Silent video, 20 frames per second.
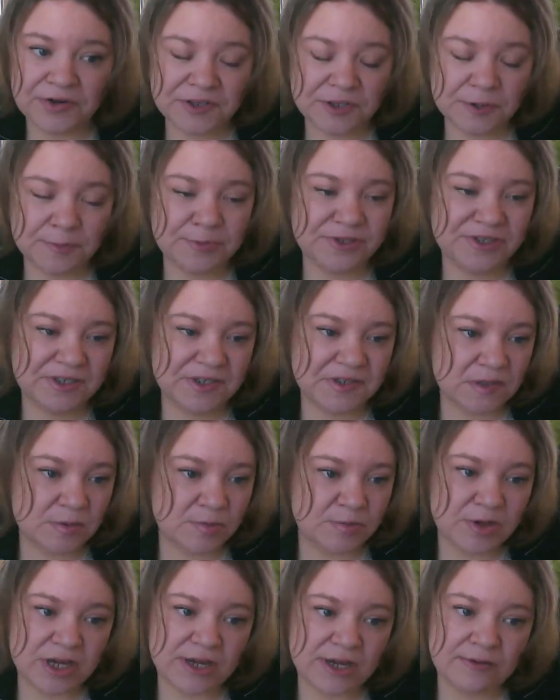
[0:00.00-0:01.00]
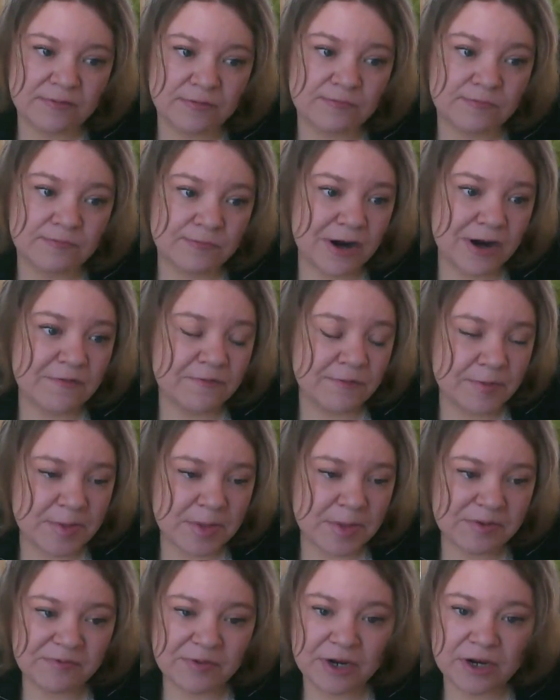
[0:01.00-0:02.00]
to participate right from the
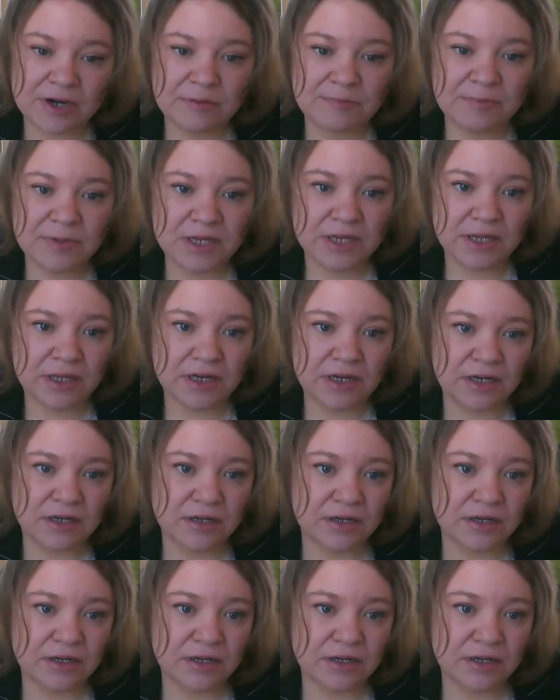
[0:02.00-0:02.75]
very beginning: